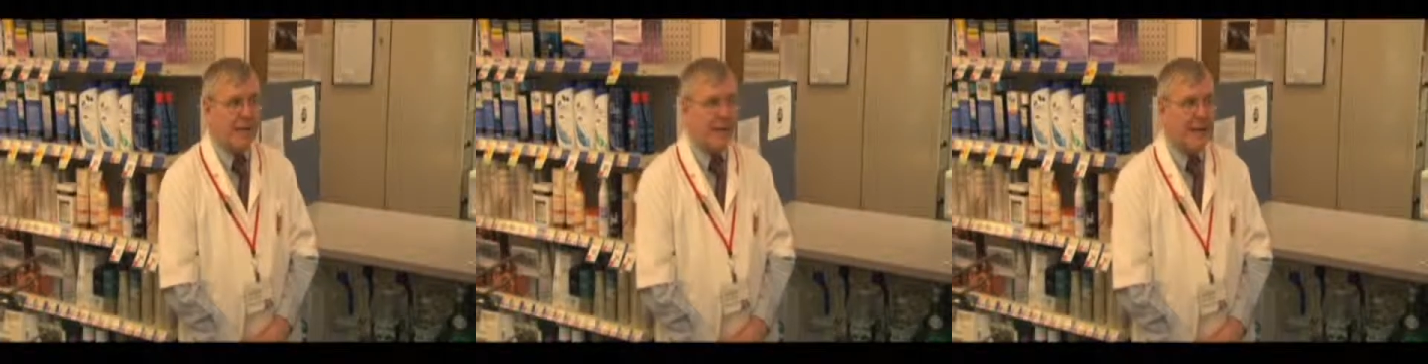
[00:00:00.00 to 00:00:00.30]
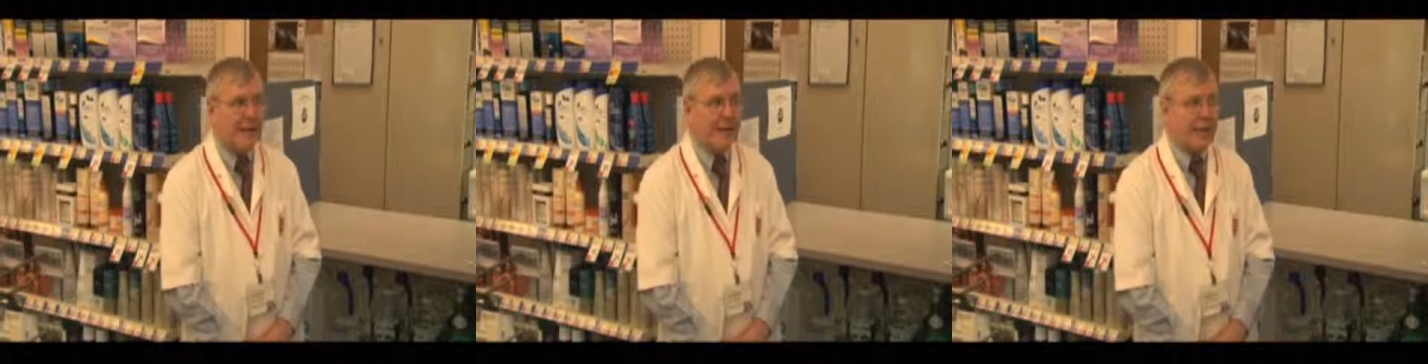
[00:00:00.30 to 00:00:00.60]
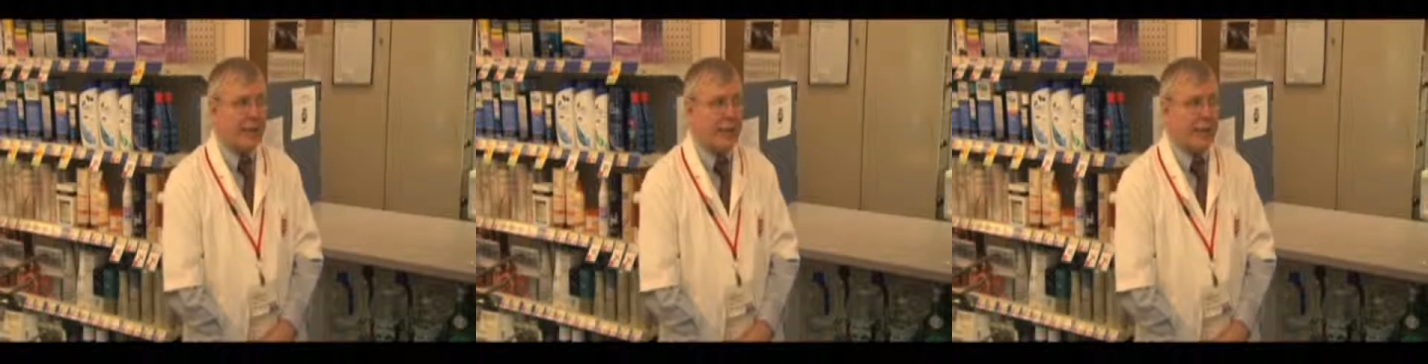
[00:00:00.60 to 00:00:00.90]
then
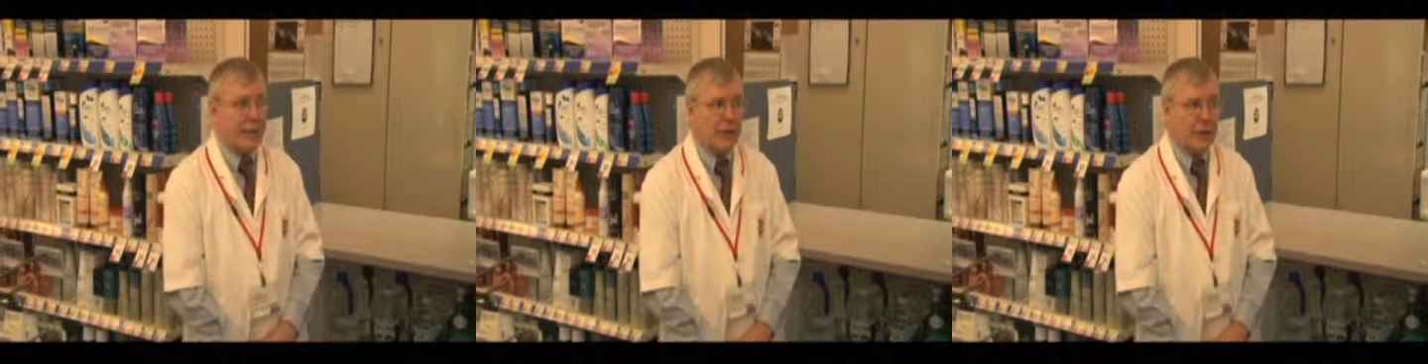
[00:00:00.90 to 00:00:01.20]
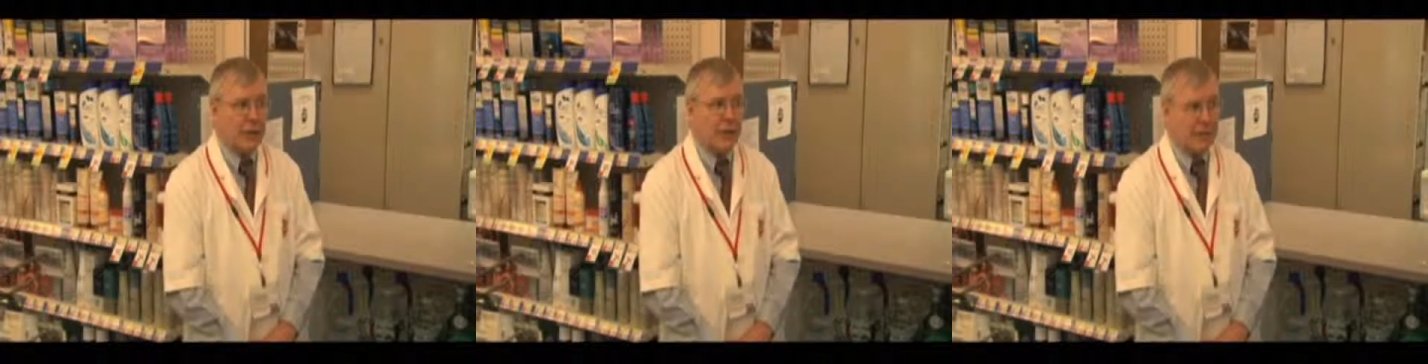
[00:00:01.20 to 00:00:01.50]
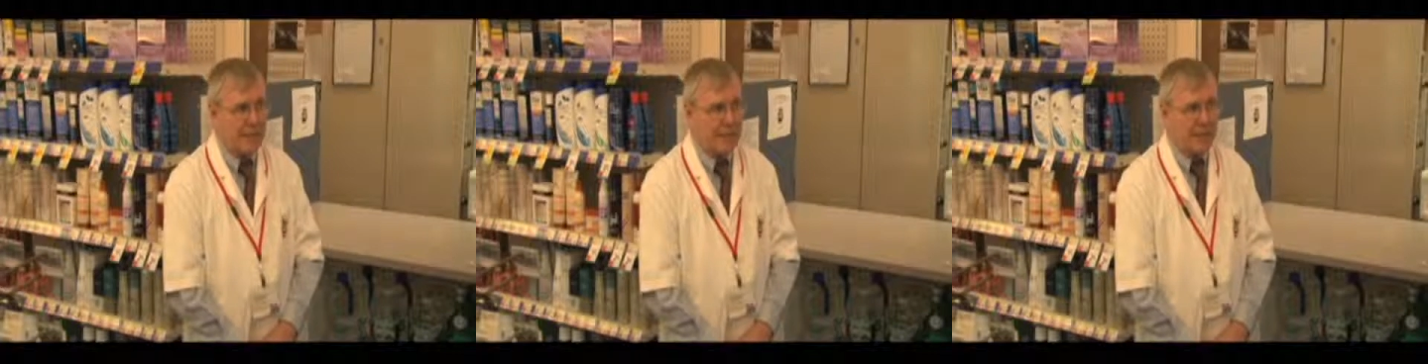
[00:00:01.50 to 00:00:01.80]
you cannot
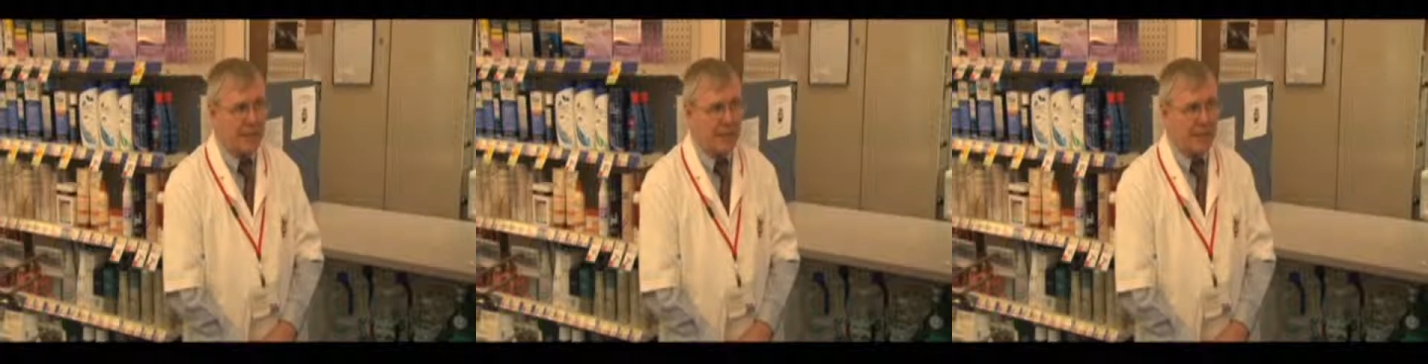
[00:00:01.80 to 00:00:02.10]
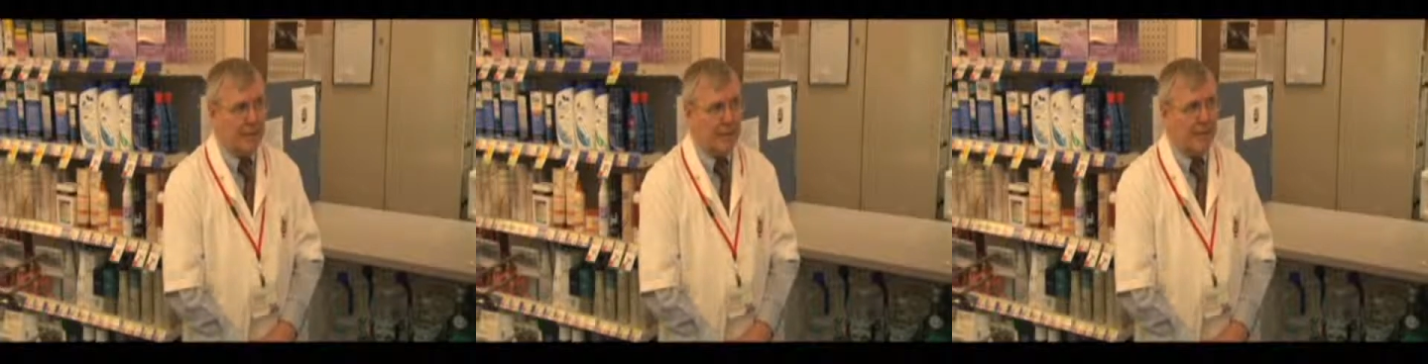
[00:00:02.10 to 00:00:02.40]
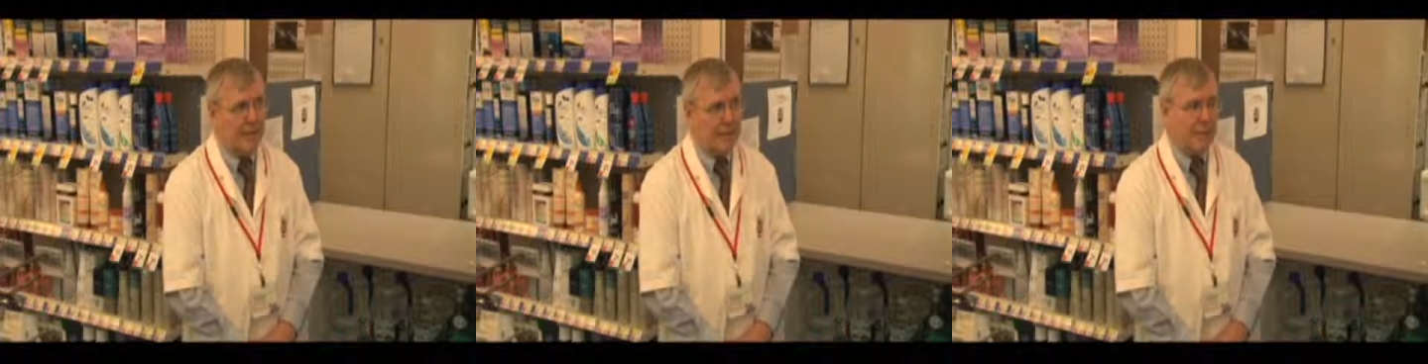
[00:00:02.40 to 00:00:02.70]
participate in the
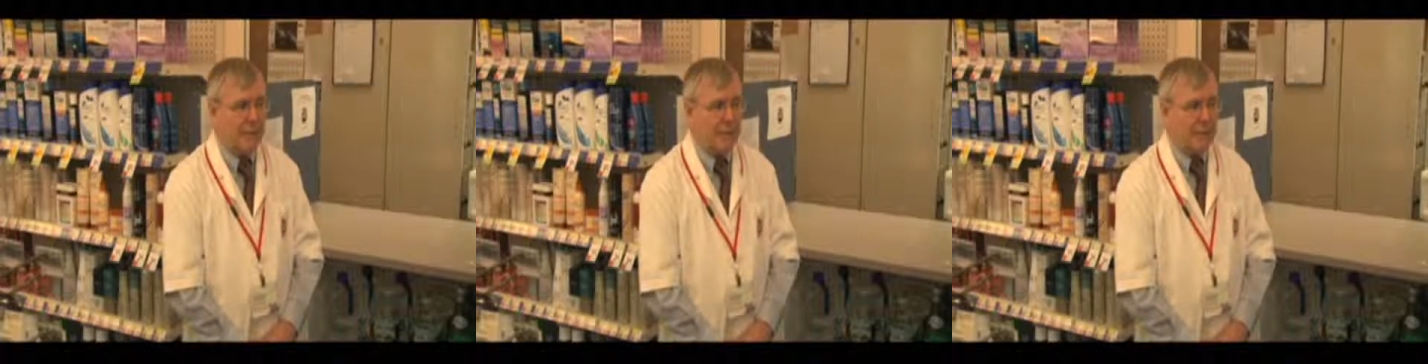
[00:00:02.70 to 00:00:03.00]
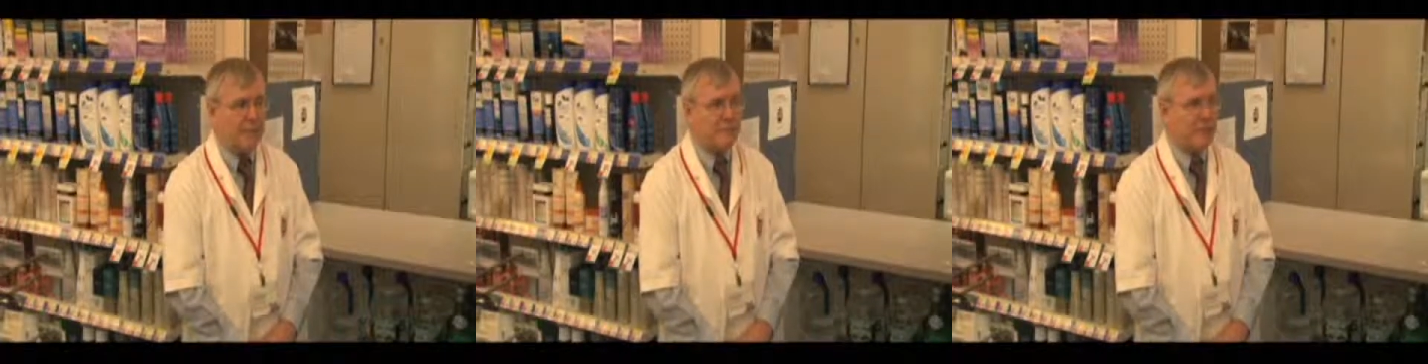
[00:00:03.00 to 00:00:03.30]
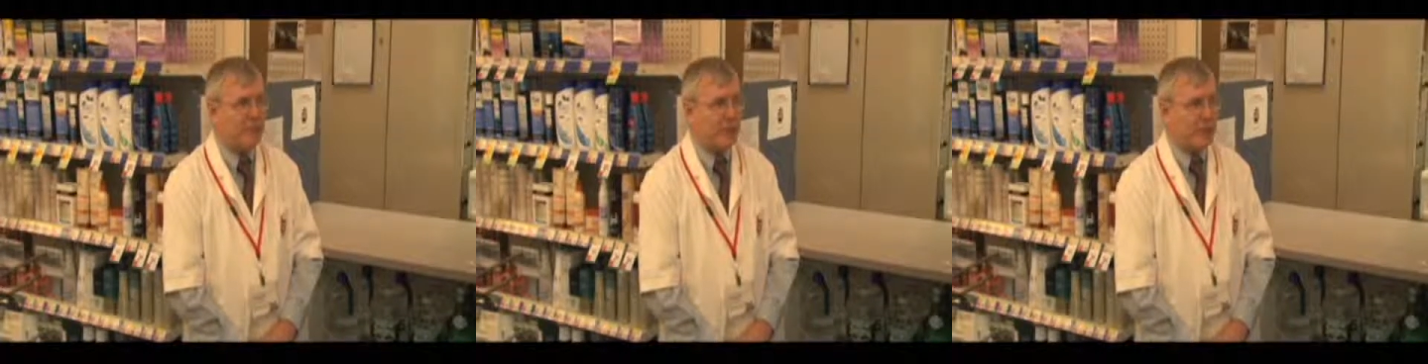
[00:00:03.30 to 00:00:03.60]
club. There's just a
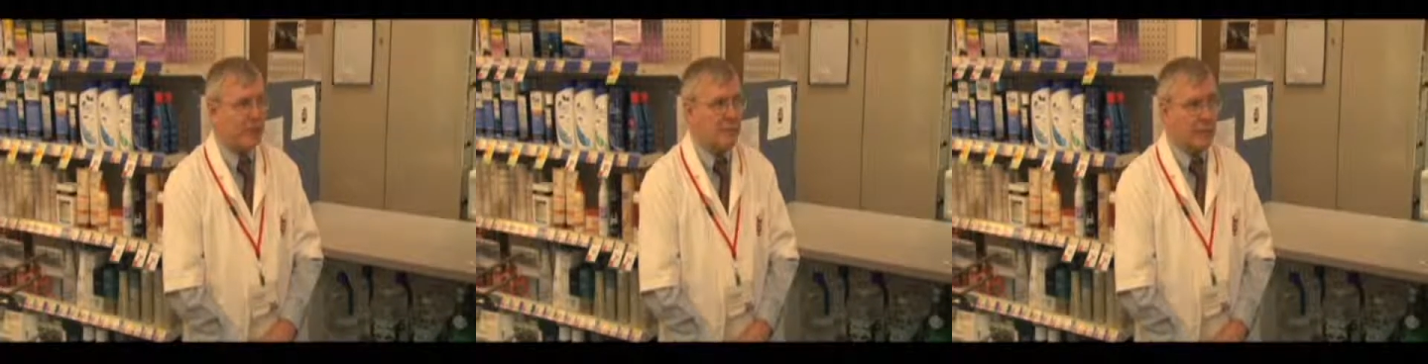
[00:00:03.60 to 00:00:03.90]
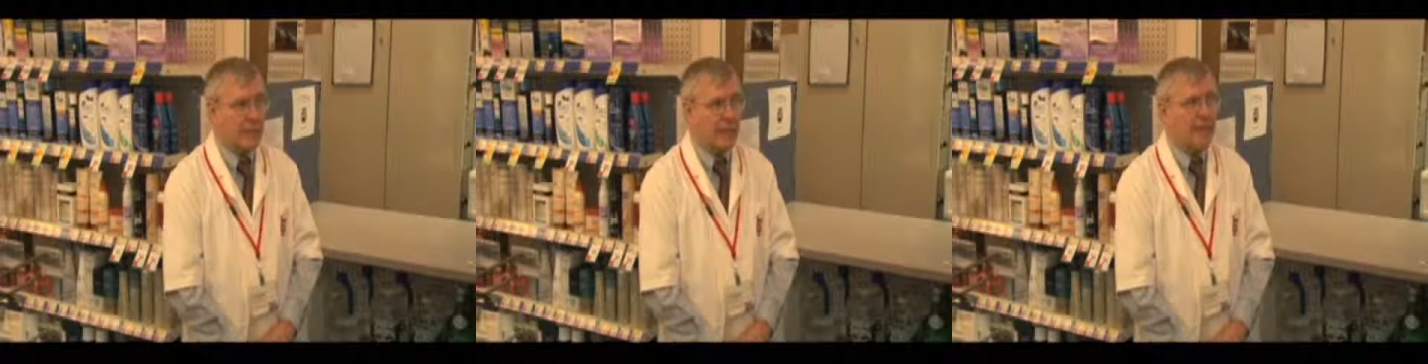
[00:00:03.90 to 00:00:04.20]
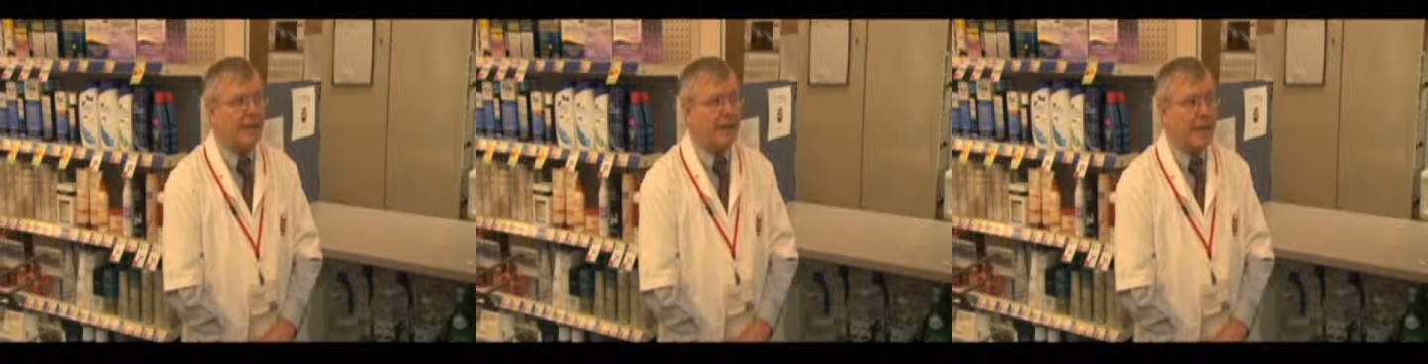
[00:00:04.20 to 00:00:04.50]
restriction put on,
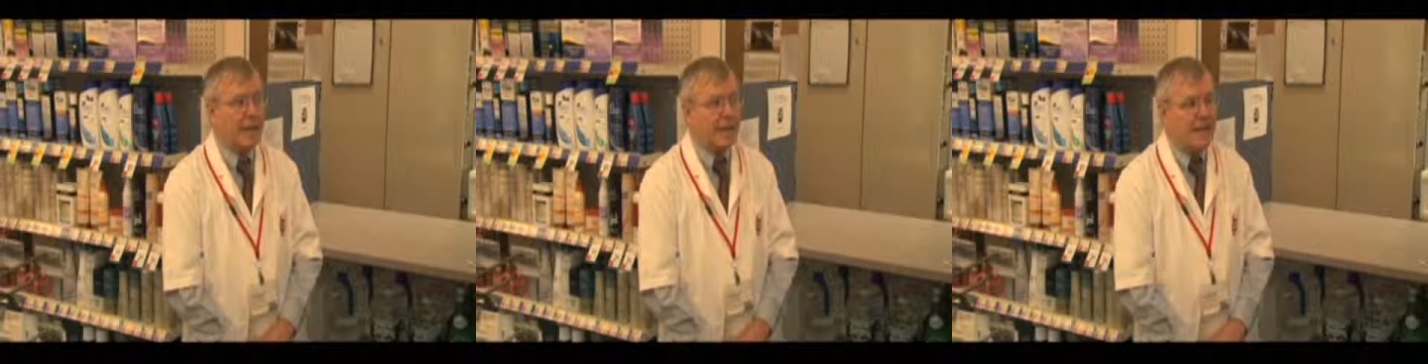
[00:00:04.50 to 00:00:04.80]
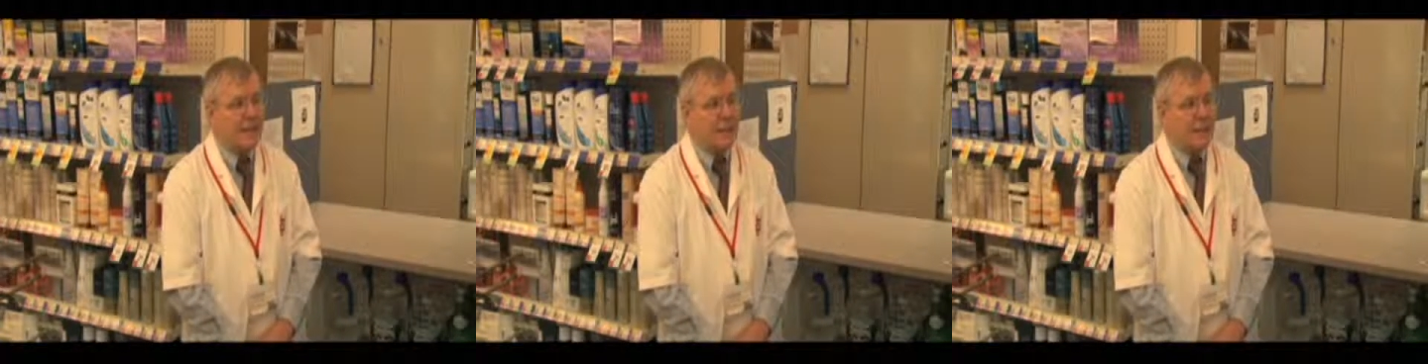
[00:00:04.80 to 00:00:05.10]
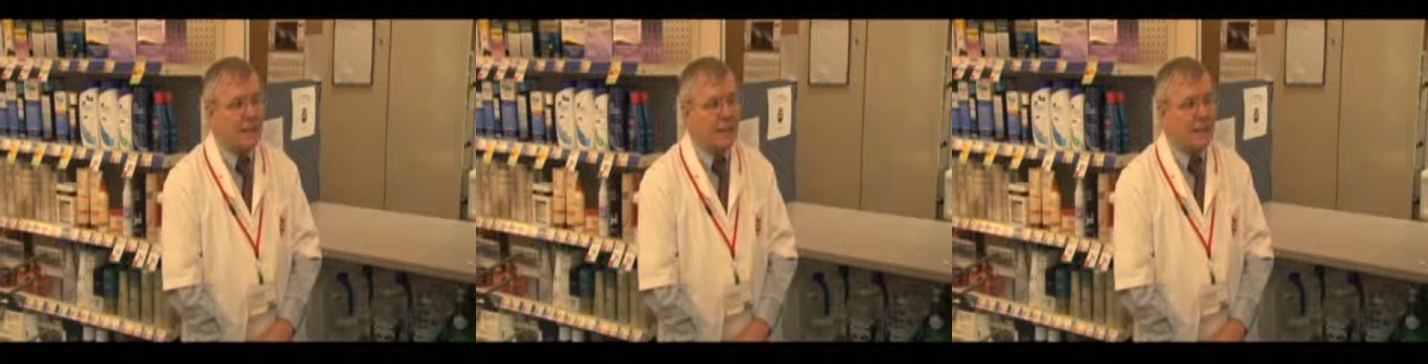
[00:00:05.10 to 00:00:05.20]
so